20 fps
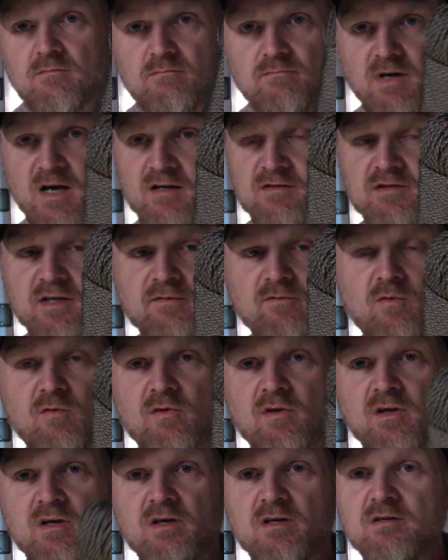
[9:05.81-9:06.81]
Buy
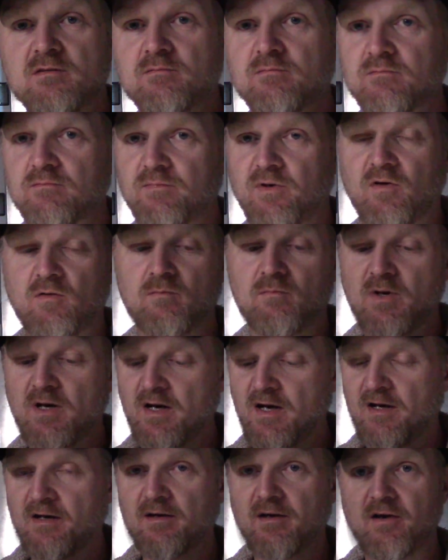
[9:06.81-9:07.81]
several of these, put them
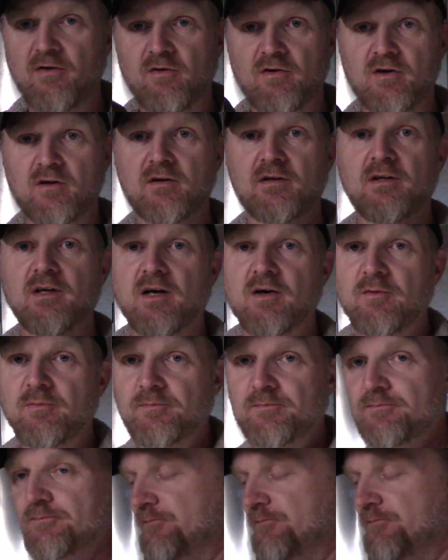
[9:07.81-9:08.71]
back, and you're good to go.